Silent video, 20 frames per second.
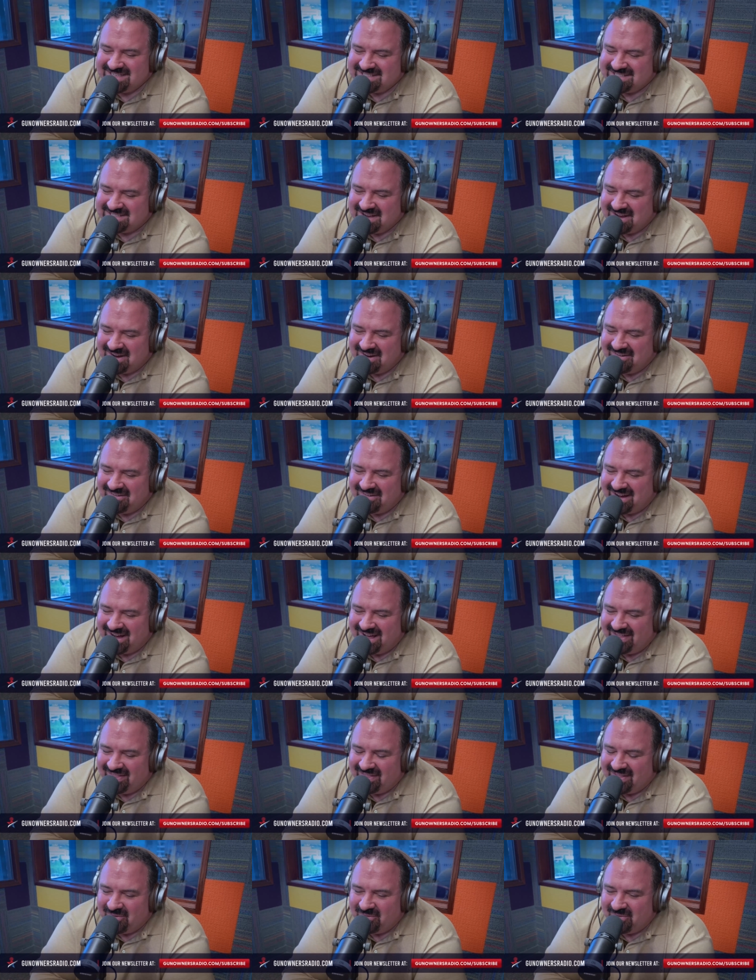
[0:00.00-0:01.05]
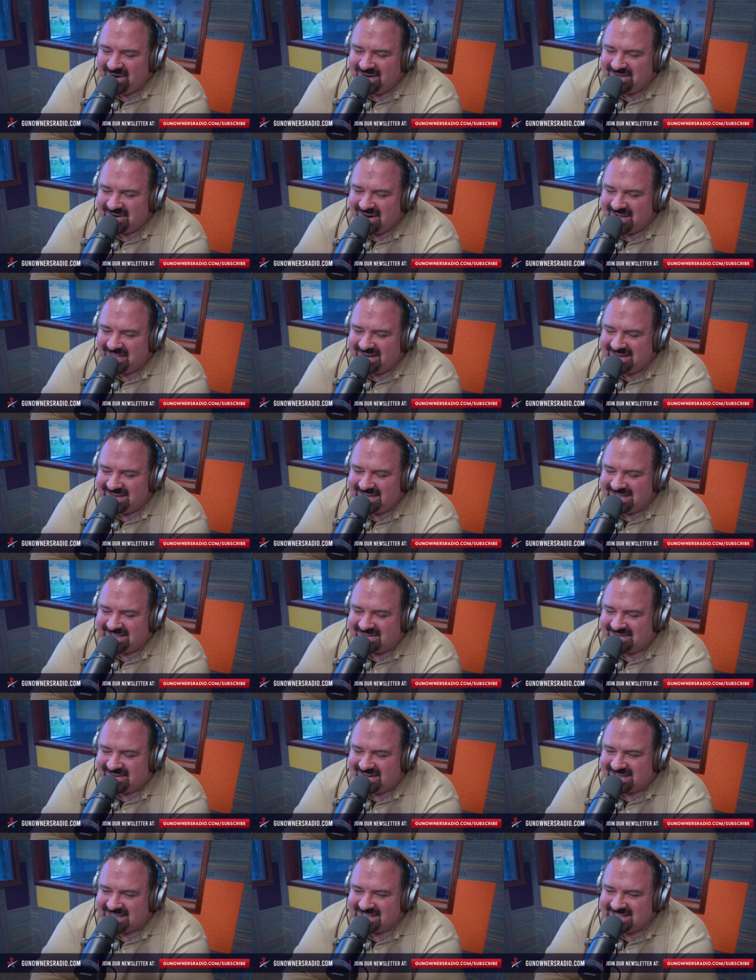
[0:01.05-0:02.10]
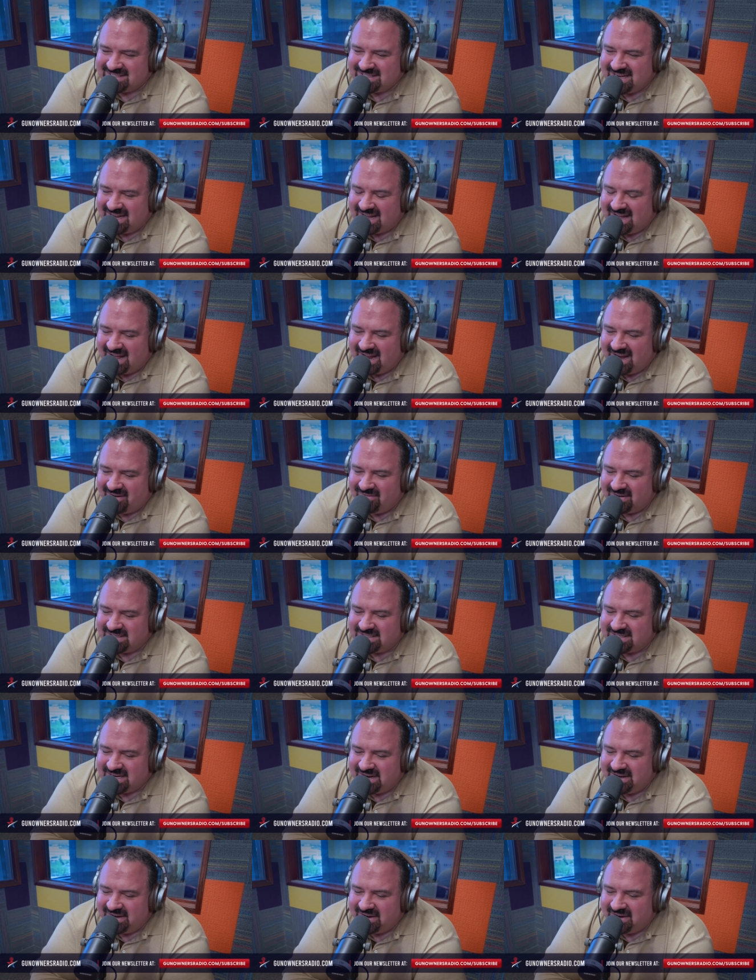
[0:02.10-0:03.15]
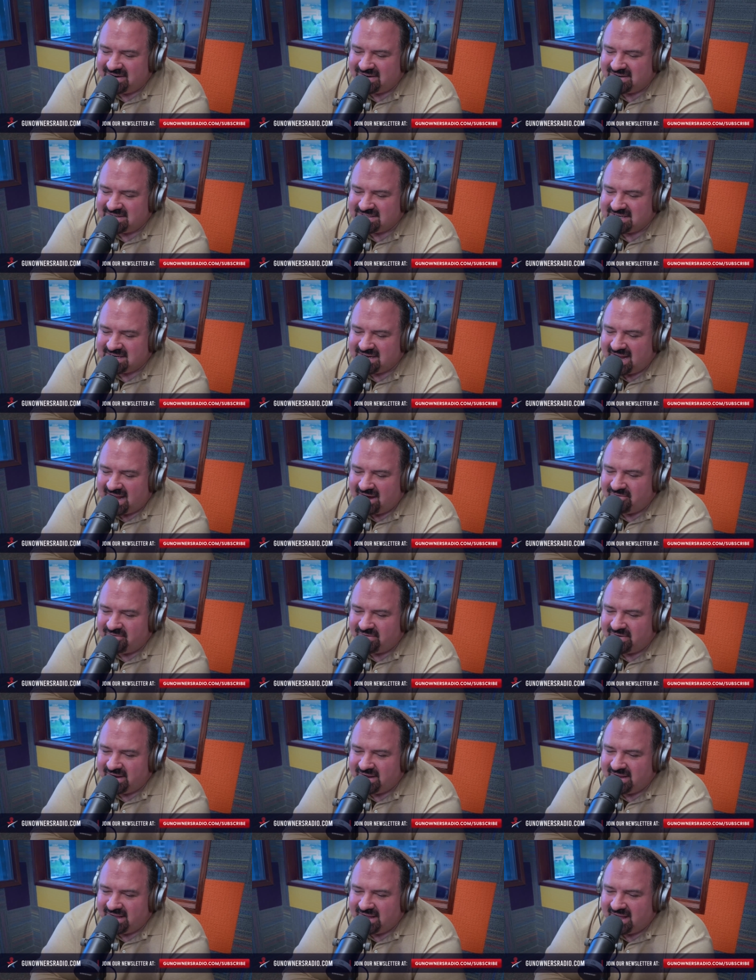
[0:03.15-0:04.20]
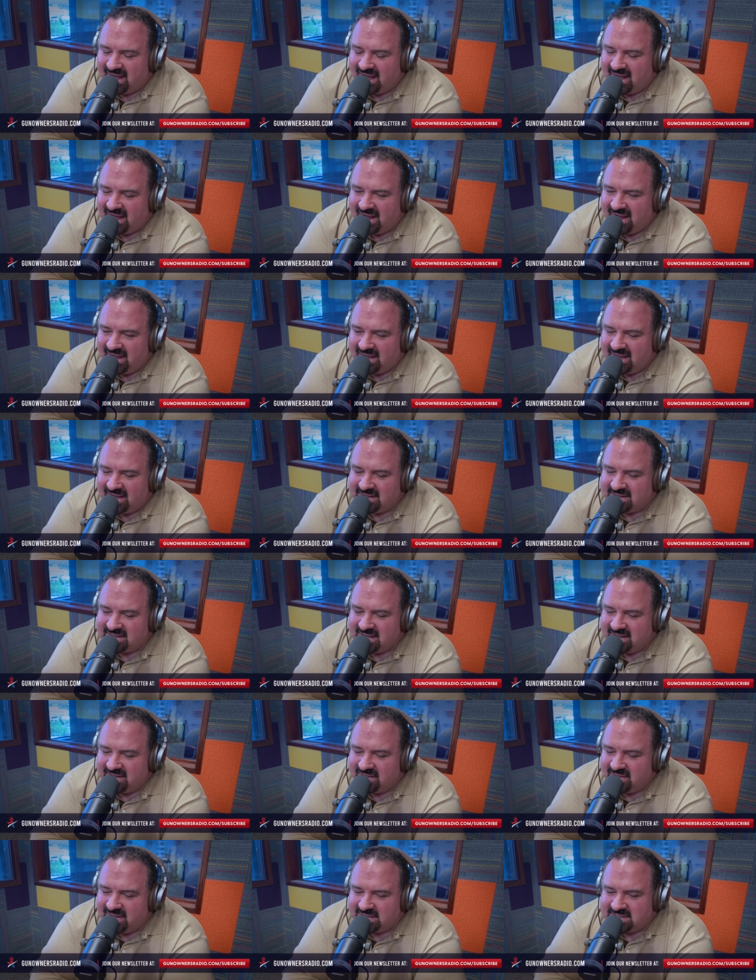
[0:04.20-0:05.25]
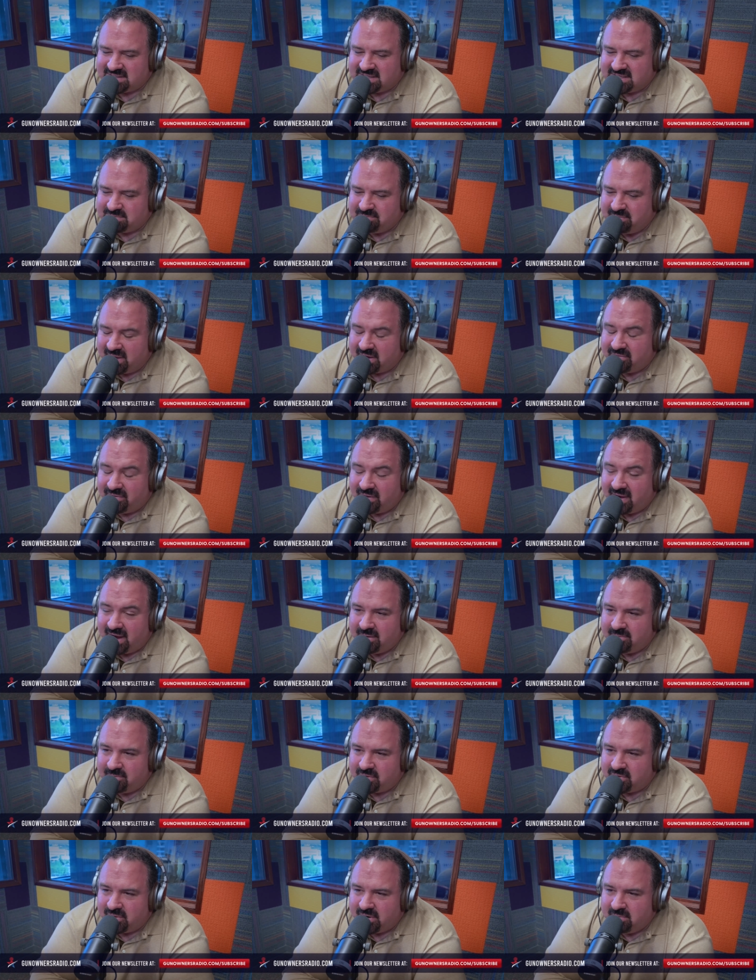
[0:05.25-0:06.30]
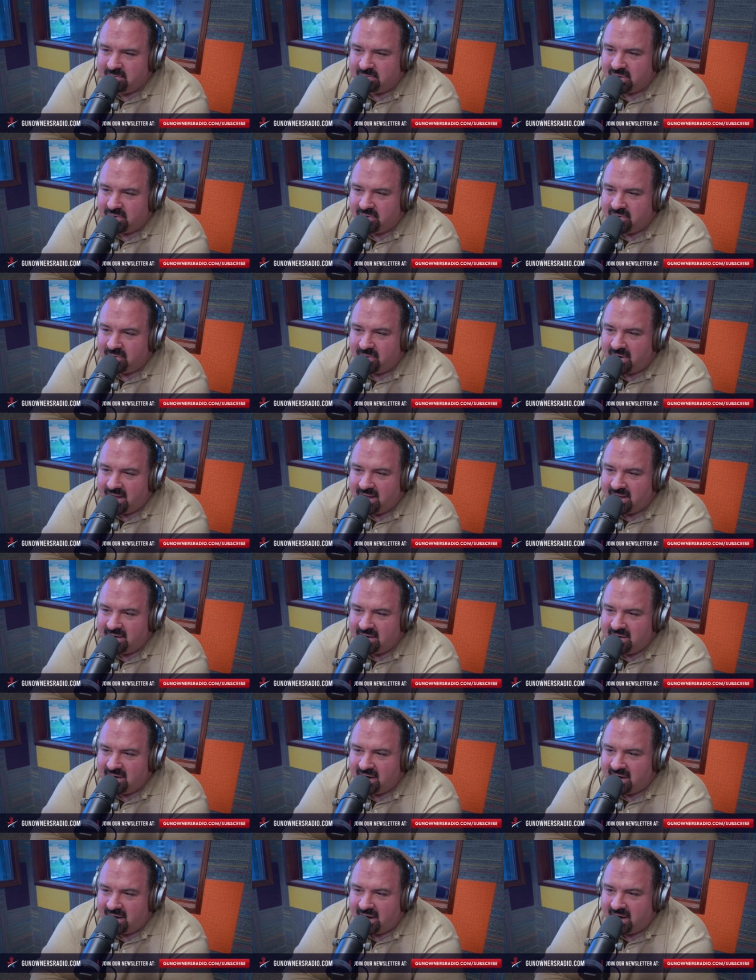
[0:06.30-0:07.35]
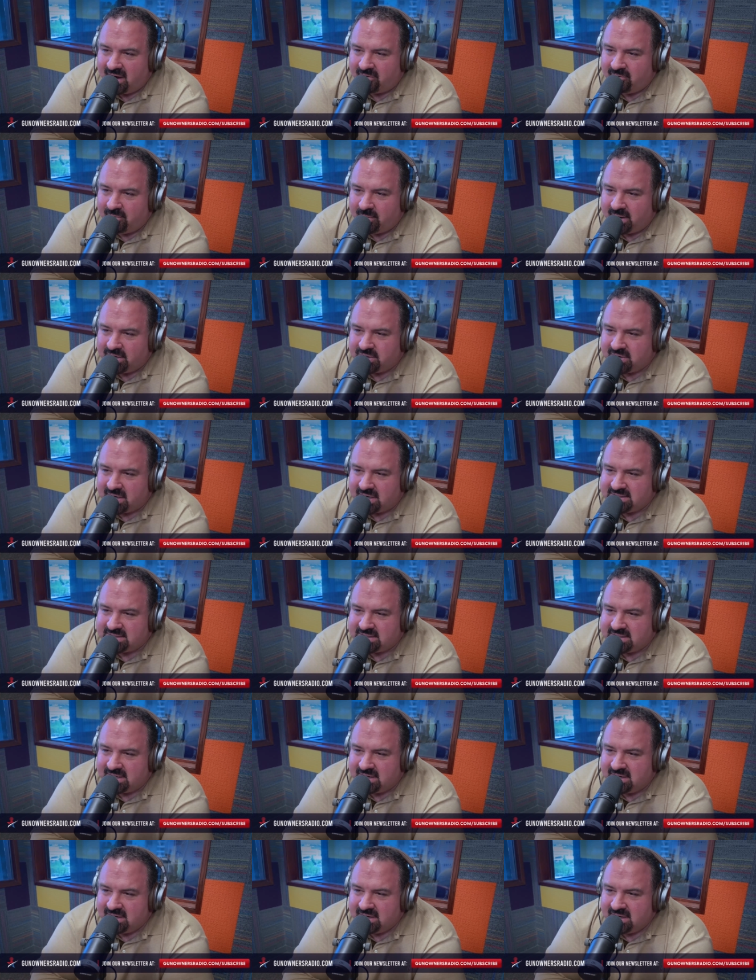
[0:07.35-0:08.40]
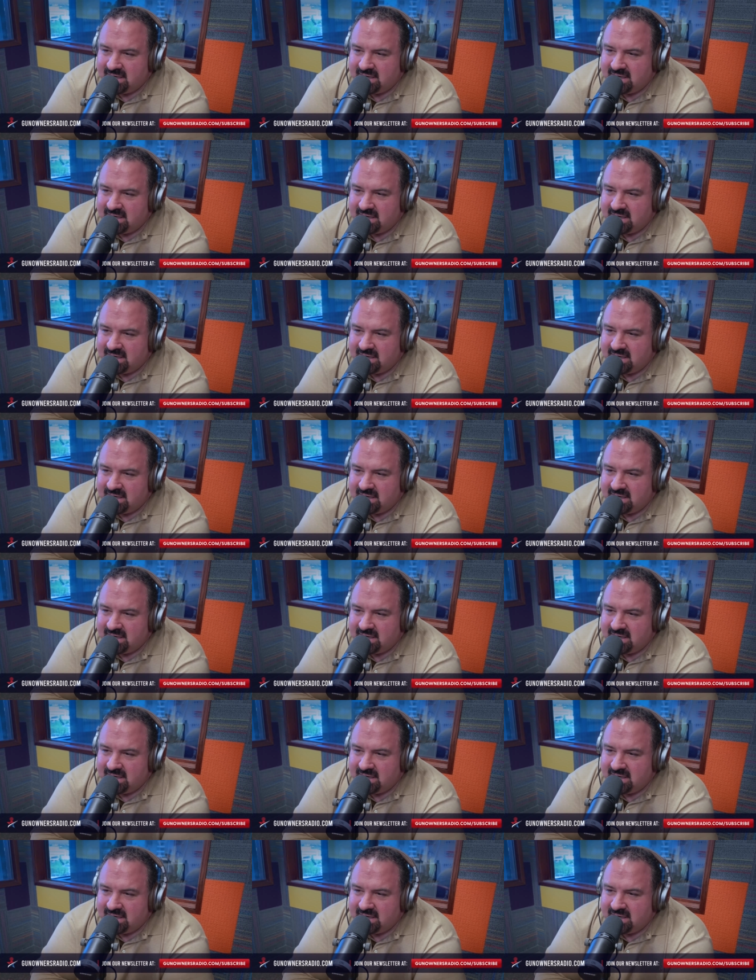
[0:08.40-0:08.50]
so uh, they redraw the districts uh, every ten years, and every uh, it, it, it's this big fight between blue and red. And they, everybody tries to